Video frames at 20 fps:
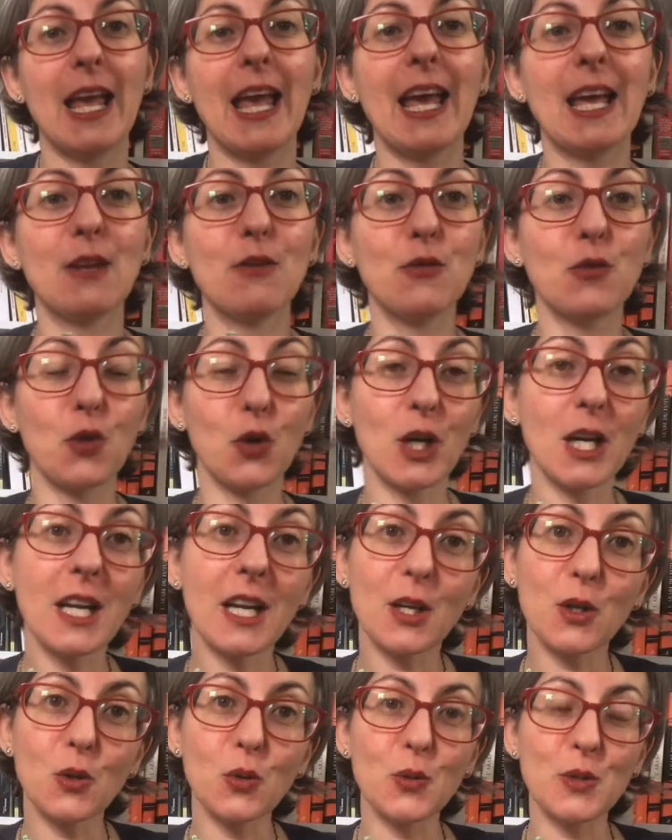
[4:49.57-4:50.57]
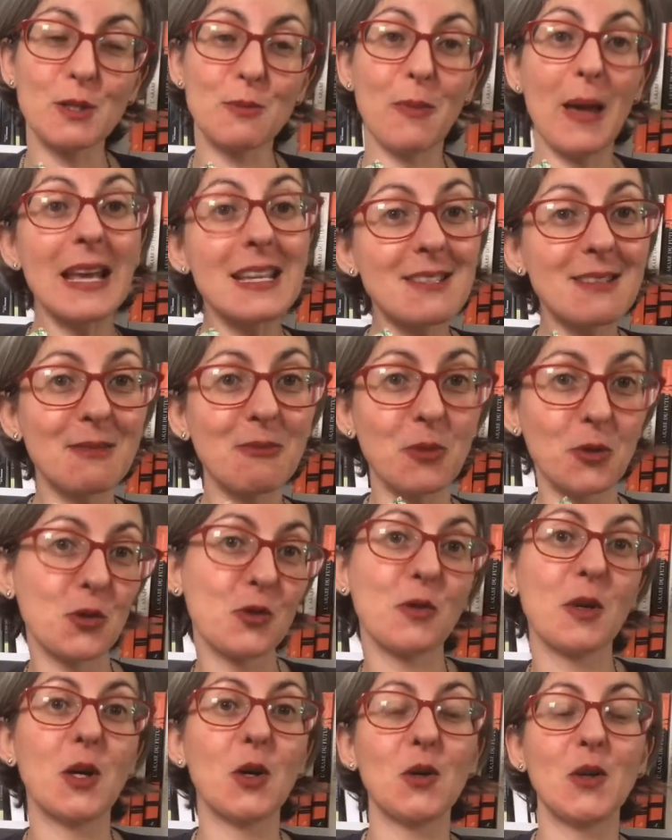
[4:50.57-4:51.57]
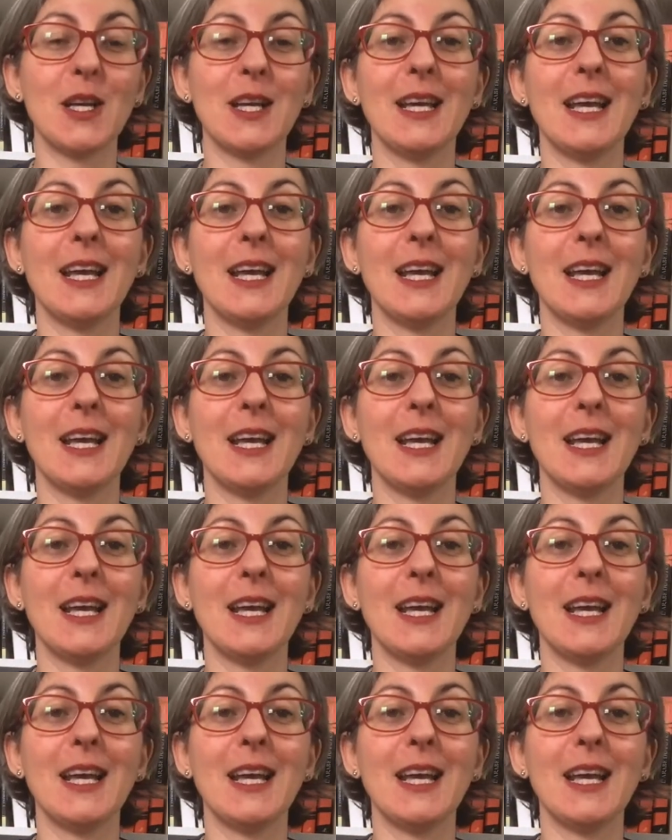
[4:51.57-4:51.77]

And for Claire, who is based in Montreal,